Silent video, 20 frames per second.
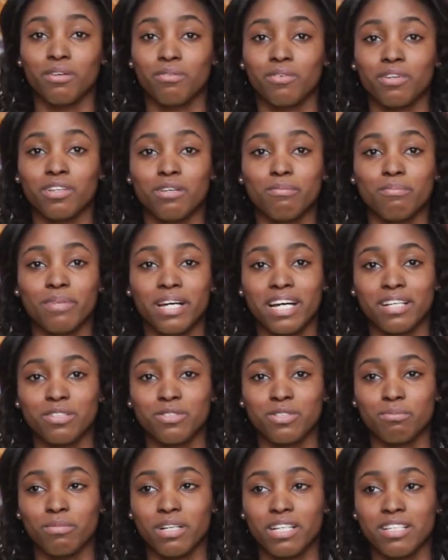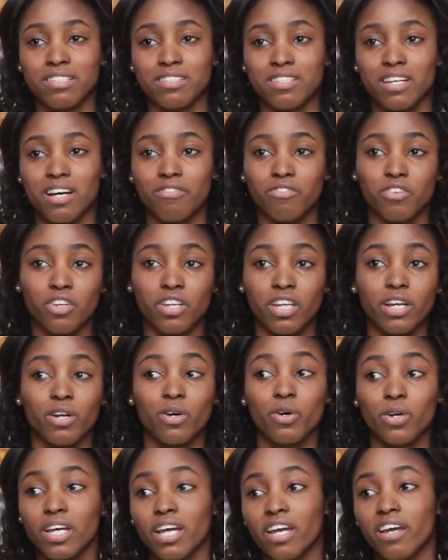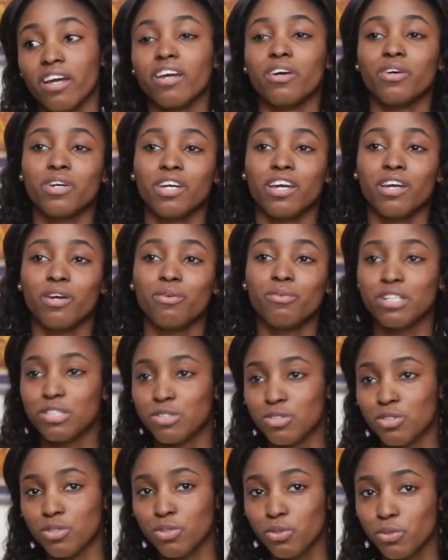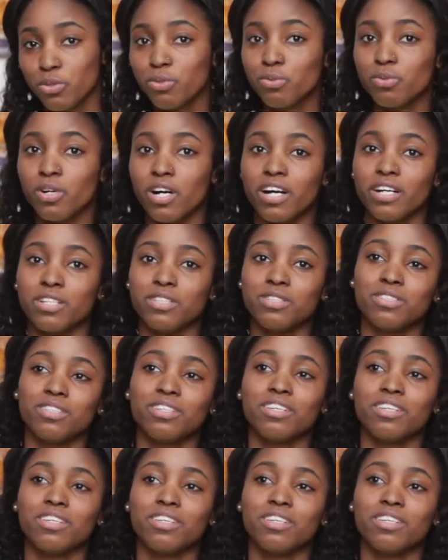really bad to myself. They're like, okay, what do you want?